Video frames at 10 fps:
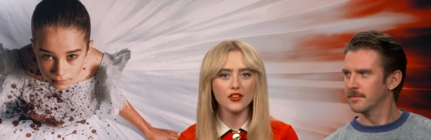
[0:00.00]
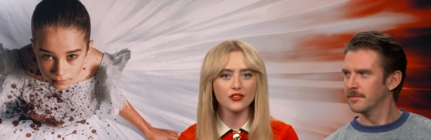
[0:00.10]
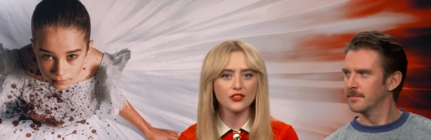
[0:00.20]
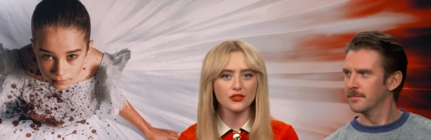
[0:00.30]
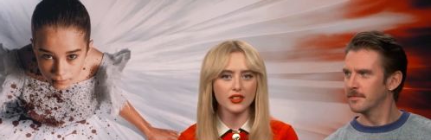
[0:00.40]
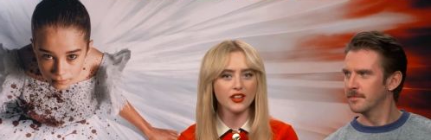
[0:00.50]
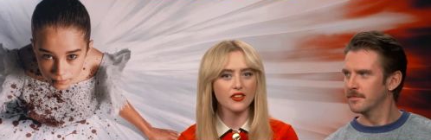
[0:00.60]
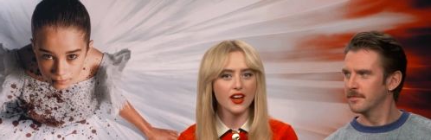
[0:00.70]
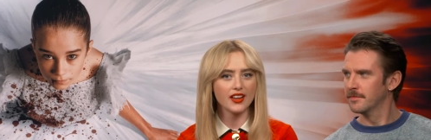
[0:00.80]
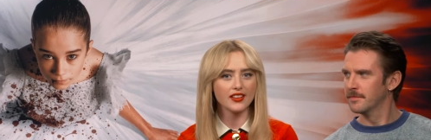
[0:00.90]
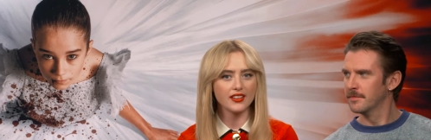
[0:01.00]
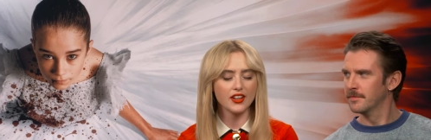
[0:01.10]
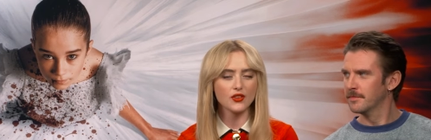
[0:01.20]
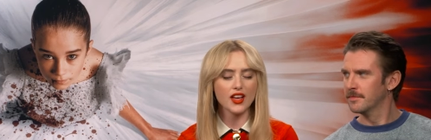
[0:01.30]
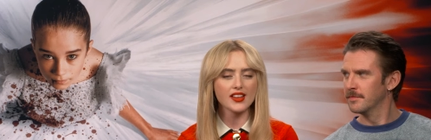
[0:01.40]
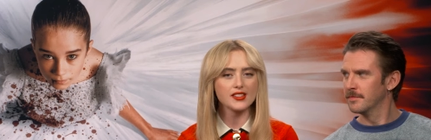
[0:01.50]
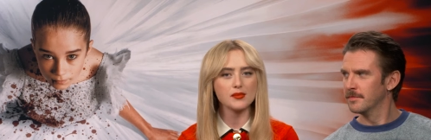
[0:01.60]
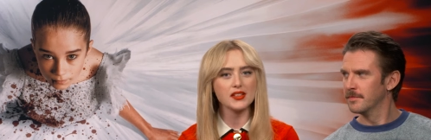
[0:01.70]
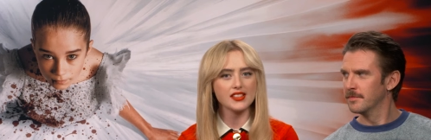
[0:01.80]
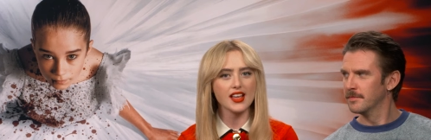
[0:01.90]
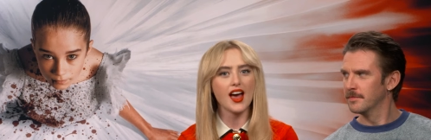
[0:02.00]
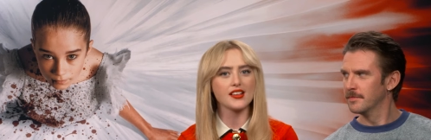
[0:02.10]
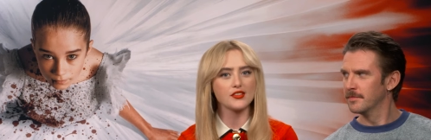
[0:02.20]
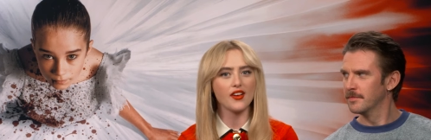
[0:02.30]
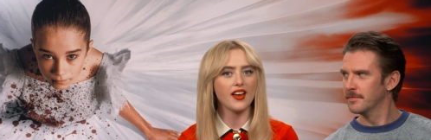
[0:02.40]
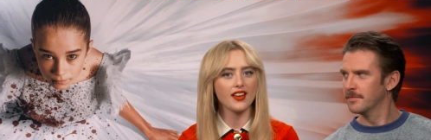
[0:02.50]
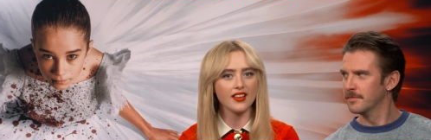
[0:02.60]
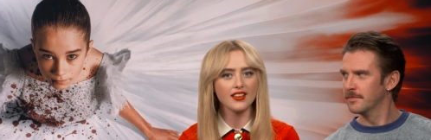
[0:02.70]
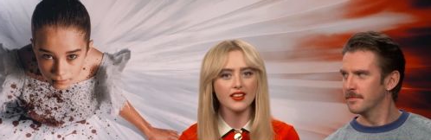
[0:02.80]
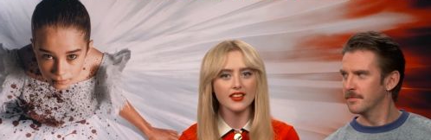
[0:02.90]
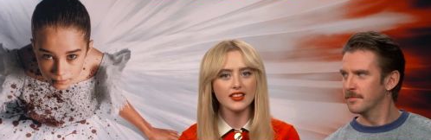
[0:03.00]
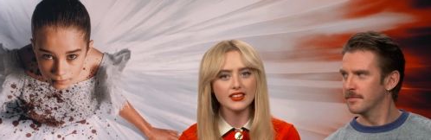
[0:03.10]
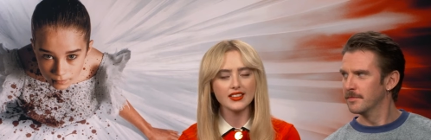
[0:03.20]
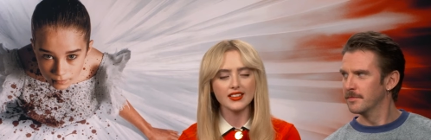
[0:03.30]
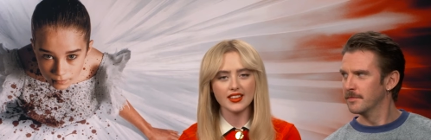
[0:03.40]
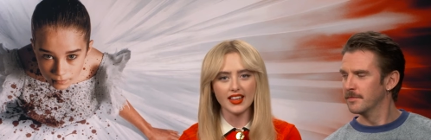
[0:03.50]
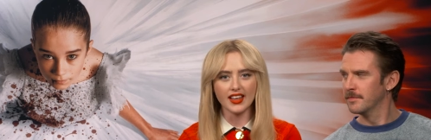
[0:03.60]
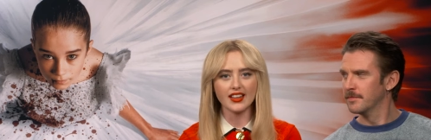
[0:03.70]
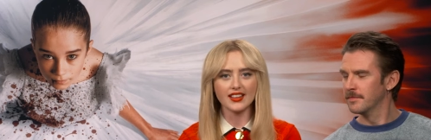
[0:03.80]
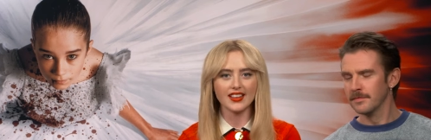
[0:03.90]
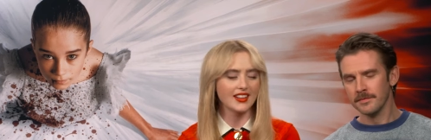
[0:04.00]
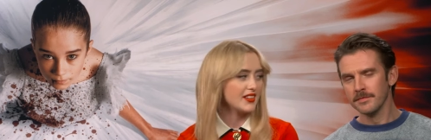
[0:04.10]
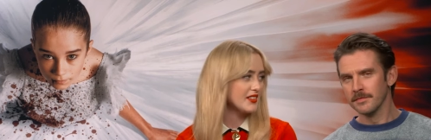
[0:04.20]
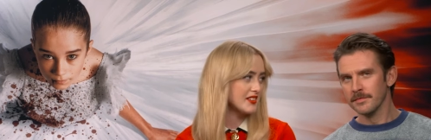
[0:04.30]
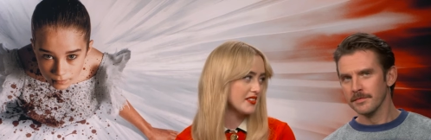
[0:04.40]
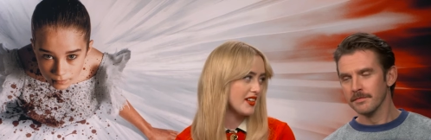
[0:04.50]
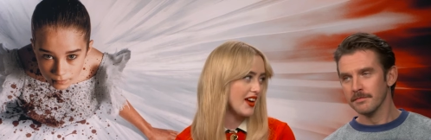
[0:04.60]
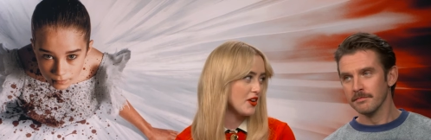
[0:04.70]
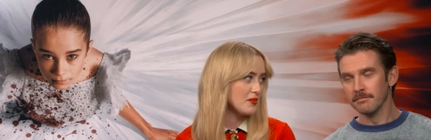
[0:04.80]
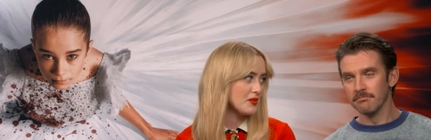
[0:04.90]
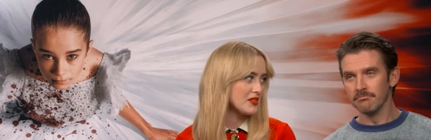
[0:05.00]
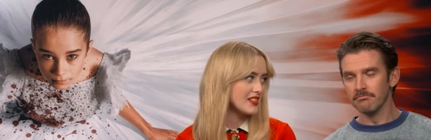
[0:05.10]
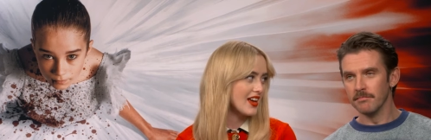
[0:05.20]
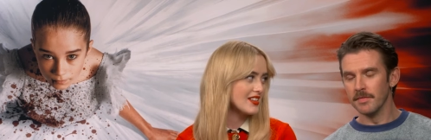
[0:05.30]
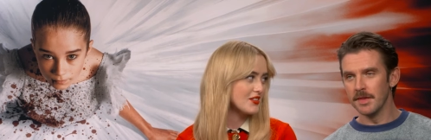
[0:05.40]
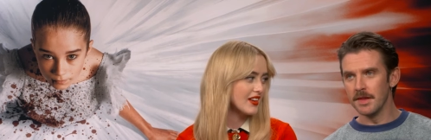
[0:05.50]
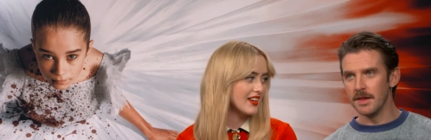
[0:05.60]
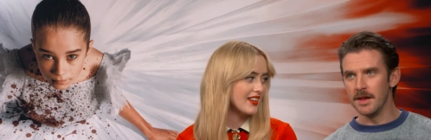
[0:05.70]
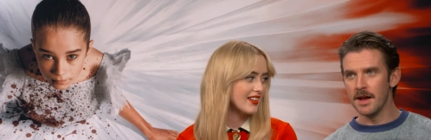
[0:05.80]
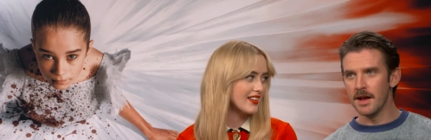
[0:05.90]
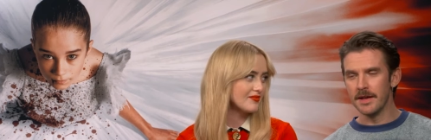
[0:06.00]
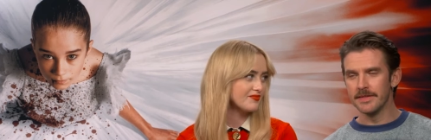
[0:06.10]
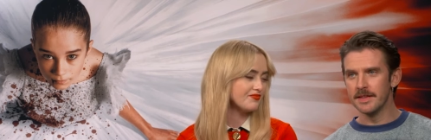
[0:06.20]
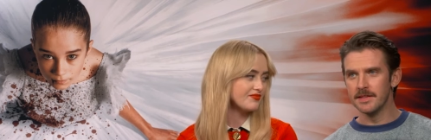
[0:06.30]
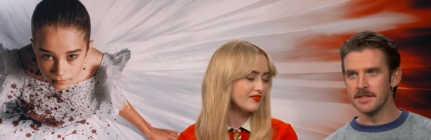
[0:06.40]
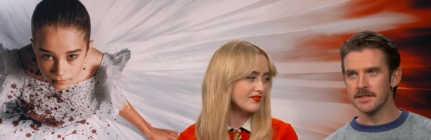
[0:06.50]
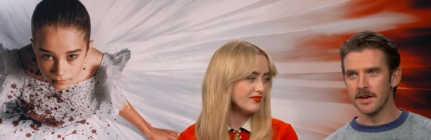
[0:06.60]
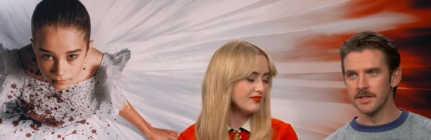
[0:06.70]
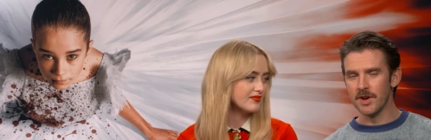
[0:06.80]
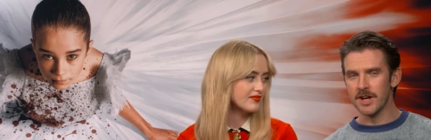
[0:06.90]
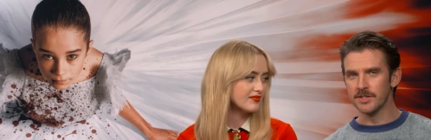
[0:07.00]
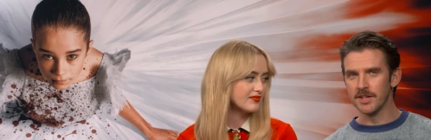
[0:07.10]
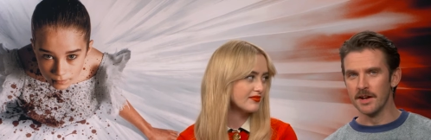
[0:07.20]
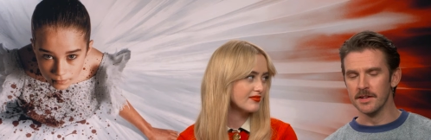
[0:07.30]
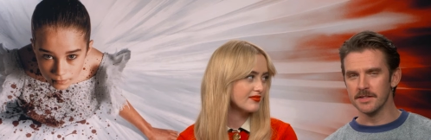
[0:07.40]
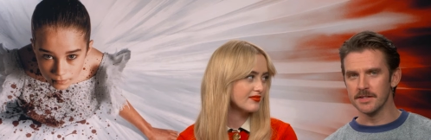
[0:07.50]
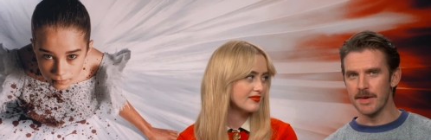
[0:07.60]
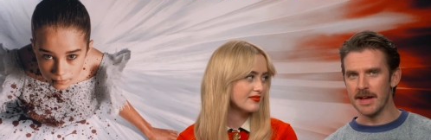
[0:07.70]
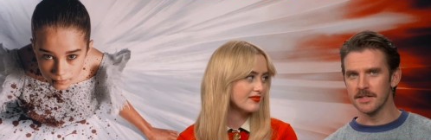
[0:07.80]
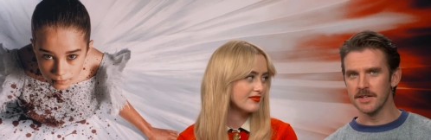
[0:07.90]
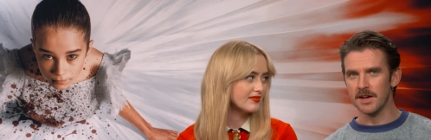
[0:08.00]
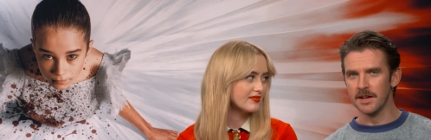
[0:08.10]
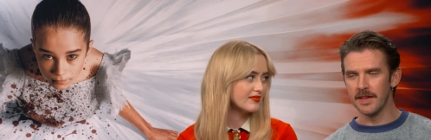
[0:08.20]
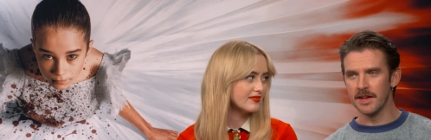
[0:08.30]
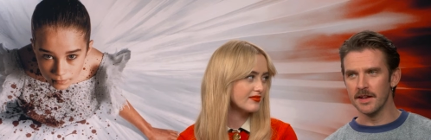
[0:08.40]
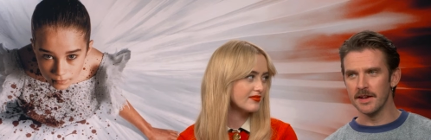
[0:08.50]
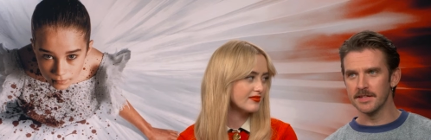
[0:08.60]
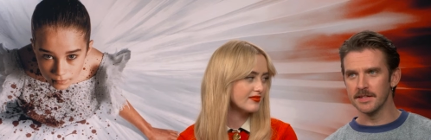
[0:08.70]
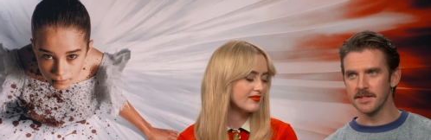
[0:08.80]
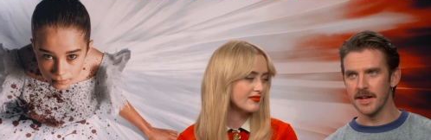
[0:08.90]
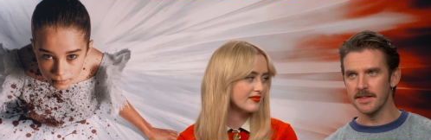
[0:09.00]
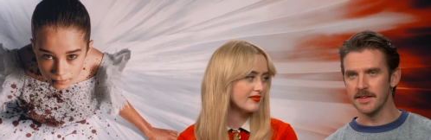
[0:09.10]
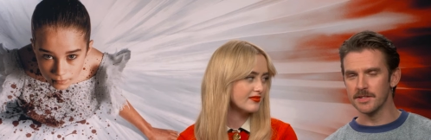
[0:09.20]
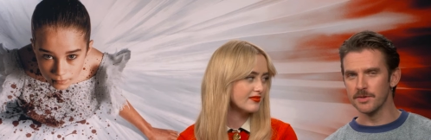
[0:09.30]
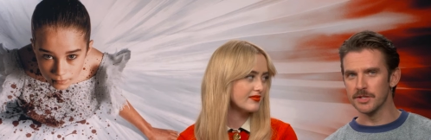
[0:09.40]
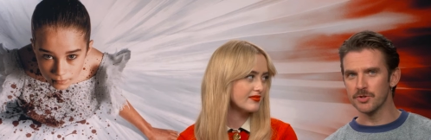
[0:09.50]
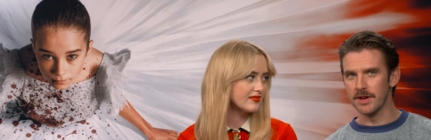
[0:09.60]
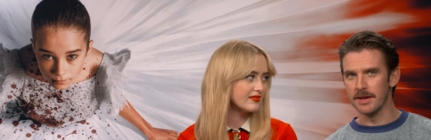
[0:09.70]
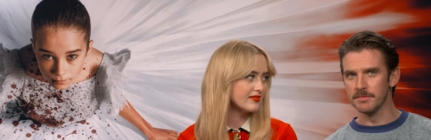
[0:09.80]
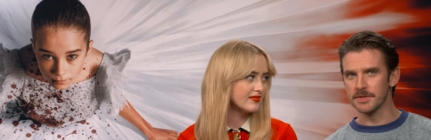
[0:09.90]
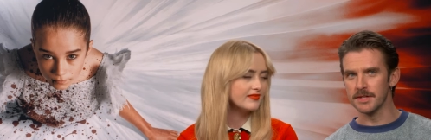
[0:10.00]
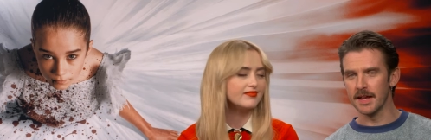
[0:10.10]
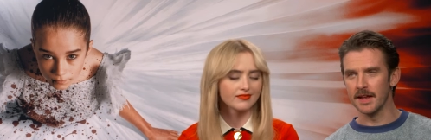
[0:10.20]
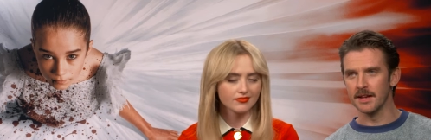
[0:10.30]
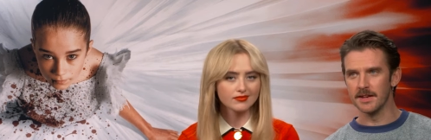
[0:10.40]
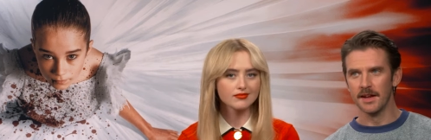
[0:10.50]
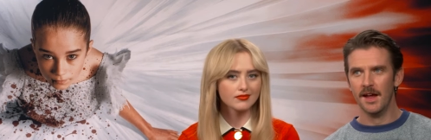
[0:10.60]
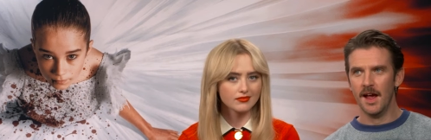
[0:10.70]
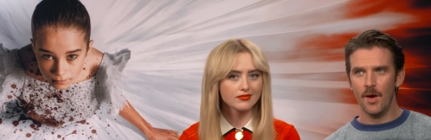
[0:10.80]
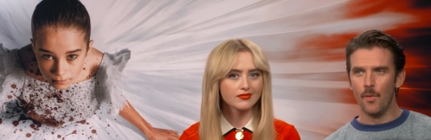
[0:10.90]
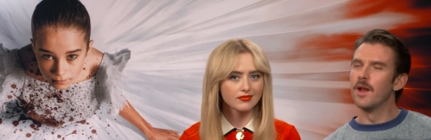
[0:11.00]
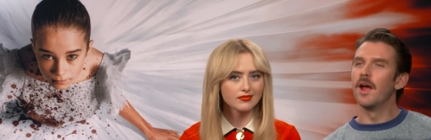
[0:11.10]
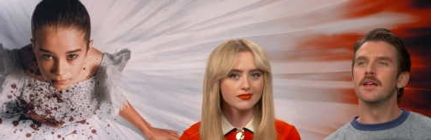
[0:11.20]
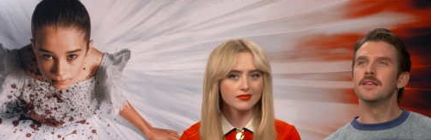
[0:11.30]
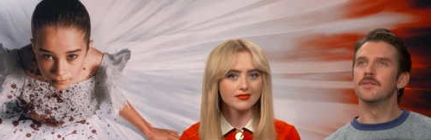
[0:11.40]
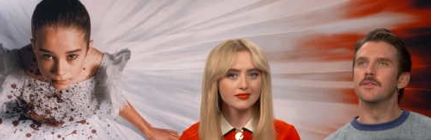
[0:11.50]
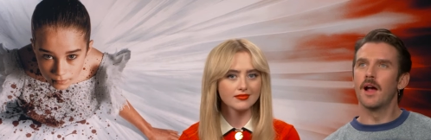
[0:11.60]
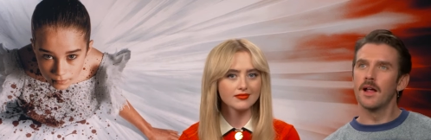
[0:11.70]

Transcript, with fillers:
Speaker 1: I don't know if we're doing it right. You know, it has to be a satisfying thing. And I hope it was satisfying.
Speaker 2: Yeah, I think these guys, Radio Silence, Matt and Tyler, they like to take things to extremes. And when I